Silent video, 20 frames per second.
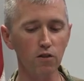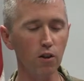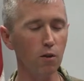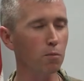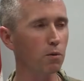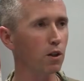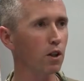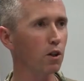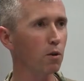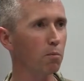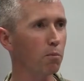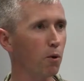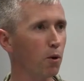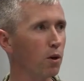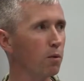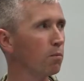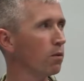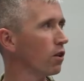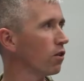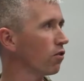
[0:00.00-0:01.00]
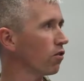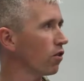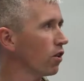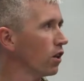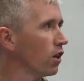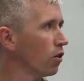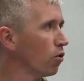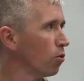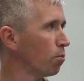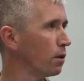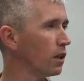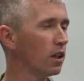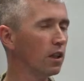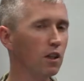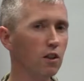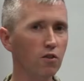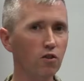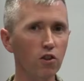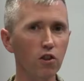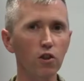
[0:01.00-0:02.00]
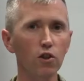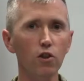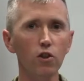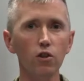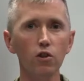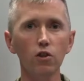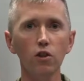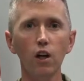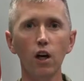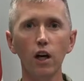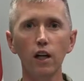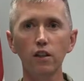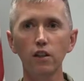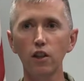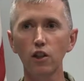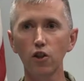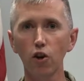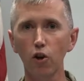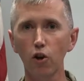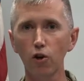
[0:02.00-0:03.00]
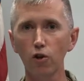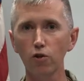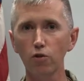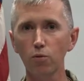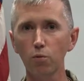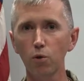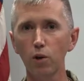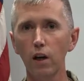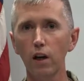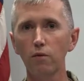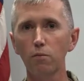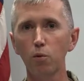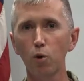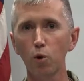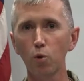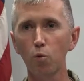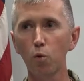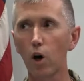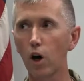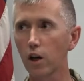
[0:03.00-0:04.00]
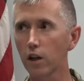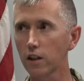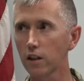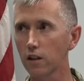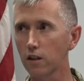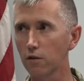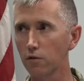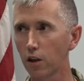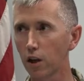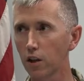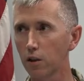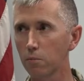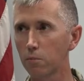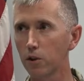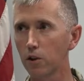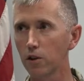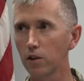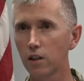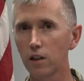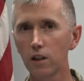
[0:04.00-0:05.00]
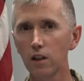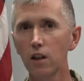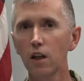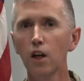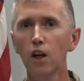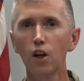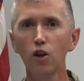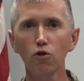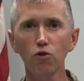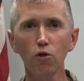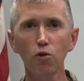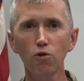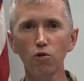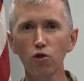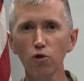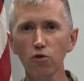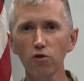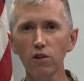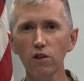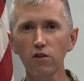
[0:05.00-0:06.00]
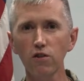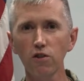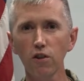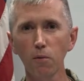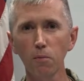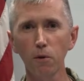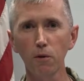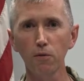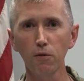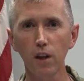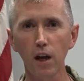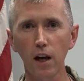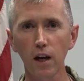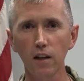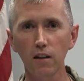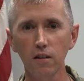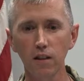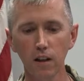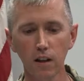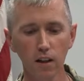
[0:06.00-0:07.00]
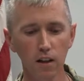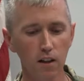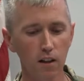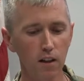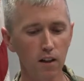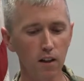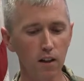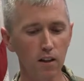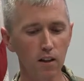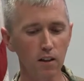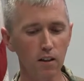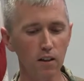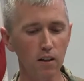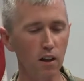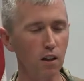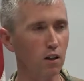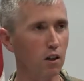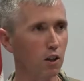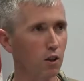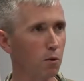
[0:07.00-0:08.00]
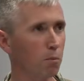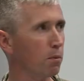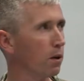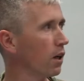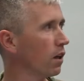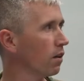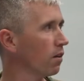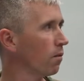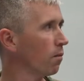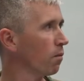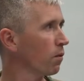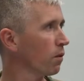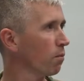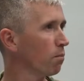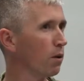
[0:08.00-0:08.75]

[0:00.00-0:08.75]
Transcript: Some of the appointments that it will be easier, I D cards will have more walk-in availability. So you'll see some of that uh, a little bit.